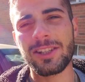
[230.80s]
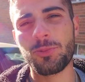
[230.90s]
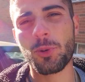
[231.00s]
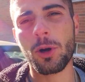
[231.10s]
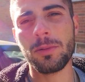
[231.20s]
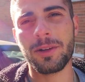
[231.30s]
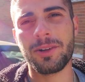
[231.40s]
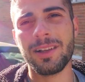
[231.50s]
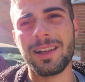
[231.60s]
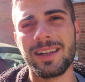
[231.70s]
As you probably
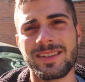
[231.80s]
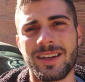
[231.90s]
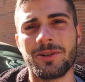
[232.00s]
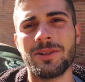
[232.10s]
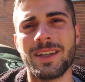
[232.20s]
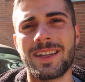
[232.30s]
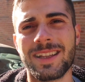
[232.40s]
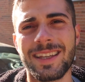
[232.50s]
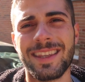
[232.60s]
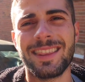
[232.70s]
realized, I only
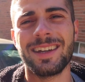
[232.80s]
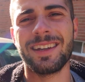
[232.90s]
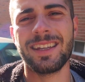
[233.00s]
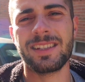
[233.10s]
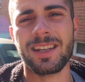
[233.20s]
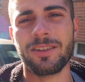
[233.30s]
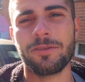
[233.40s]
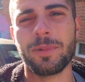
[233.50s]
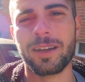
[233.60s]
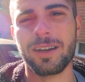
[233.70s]
cleaned the inside of
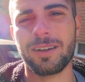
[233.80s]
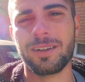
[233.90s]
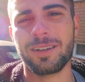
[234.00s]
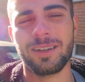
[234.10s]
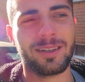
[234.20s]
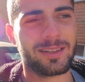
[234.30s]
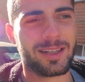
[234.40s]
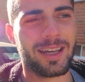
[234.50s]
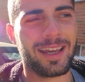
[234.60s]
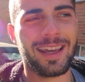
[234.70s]
my car
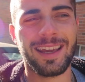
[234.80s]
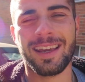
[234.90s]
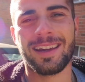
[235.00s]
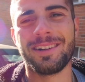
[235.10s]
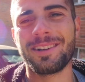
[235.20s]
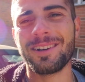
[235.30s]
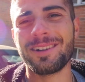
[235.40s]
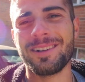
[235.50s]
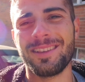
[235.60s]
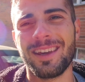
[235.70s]
because
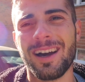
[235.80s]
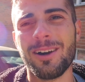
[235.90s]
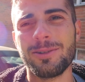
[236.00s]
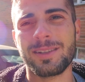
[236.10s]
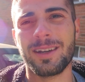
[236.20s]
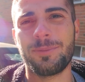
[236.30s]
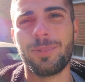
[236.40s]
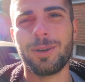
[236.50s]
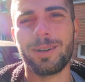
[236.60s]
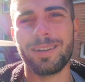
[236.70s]
regarding the outside
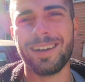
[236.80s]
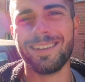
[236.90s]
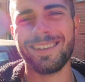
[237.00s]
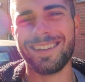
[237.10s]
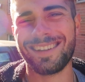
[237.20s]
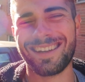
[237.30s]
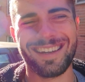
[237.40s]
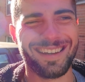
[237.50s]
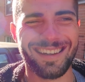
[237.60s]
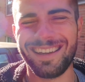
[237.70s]
part, I think
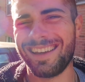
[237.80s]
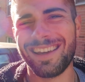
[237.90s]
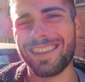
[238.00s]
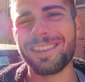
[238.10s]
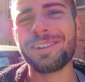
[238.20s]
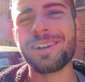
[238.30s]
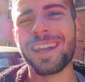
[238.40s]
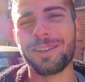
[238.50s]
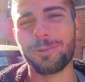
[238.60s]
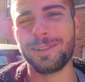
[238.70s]
the
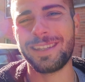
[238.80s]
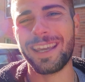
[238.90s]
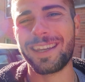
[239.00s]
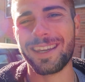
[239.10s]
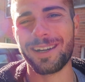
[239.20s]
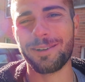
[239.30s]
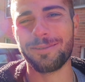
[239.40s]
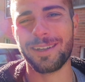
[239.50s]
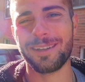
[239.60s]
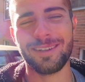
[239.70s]
rain will take care of
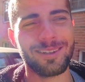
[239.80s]
that,